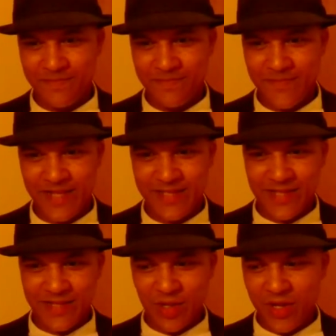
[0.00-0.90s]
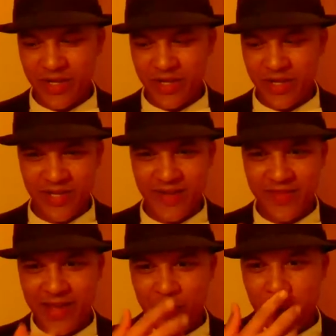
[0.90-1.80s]
That's all I can say on
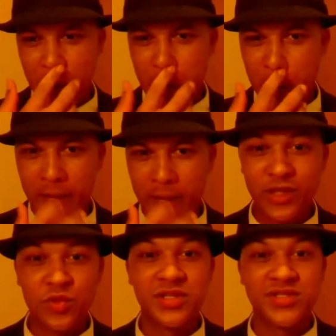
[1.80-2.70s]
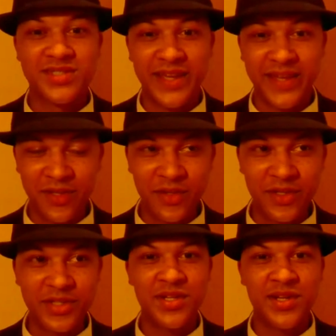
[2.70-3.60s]
that one. It's ridiculous
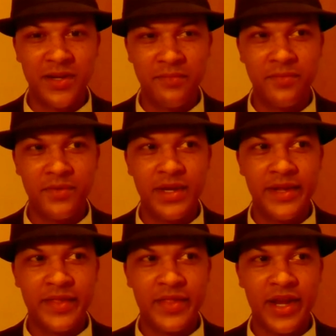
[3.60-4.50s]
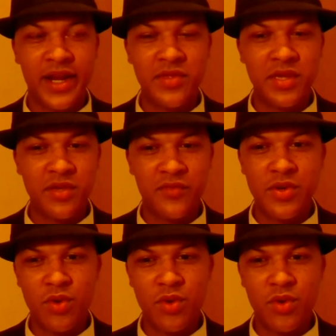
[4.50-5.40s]
enough that I think if you or
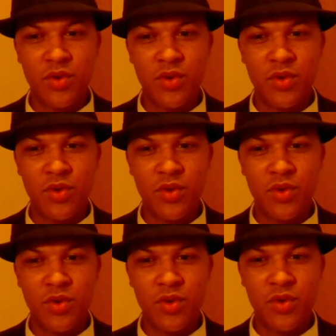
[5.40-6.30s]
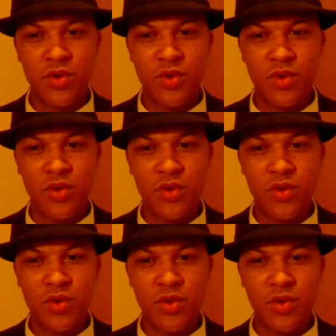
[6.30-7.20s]
I were writing the script and directing
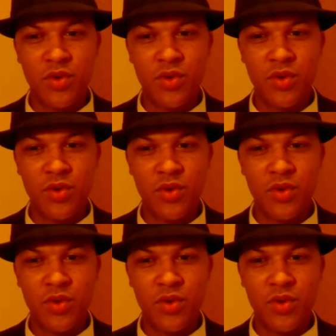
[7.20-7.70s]
the movie, or if